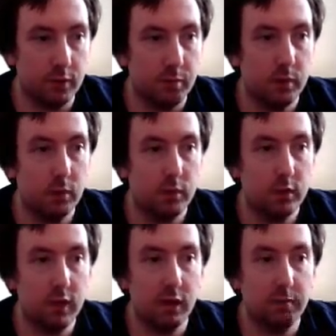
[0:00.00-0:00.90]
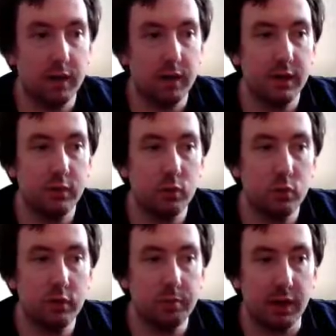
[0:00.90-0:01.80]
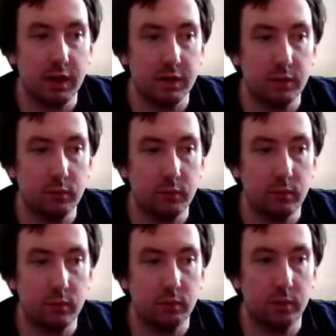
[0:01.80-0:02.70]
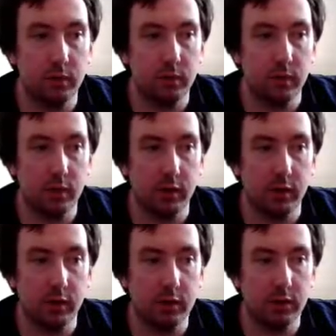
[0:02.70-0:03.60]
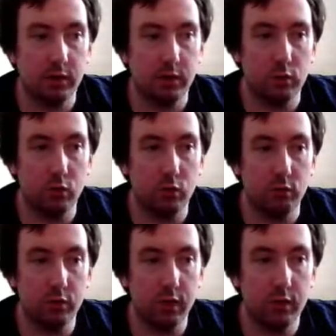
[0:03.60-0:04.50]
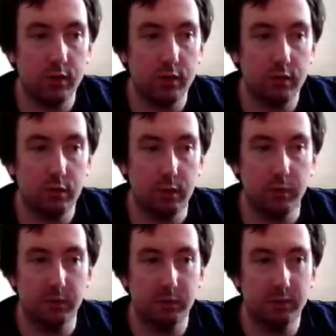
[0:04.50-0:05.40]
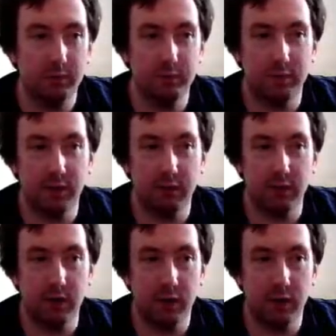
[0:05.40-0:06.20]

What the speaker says: penalty. See, I parried. You know you've parried it because your screen glows red for about 5-10